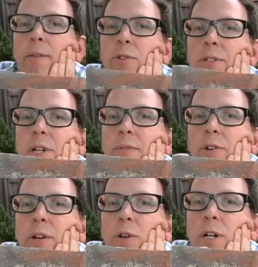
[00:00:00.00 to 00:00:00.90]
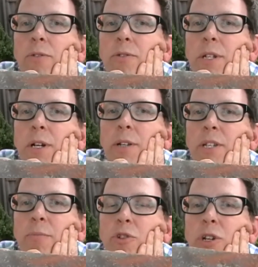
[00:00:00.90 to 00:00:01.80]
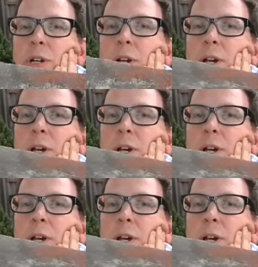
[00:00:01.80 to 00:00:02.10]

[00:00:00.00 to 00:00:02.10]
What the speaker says: wasn't done very well, not at a high temperature,